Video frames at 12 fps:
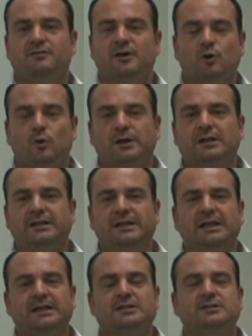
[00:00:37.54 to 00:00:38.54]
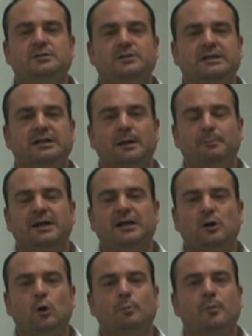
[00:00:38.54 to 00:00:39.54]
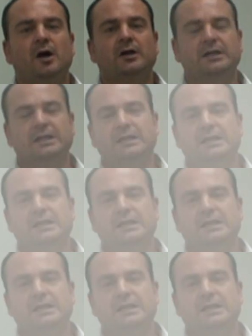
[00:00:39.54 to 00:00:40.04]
very quickly get into the mini node market.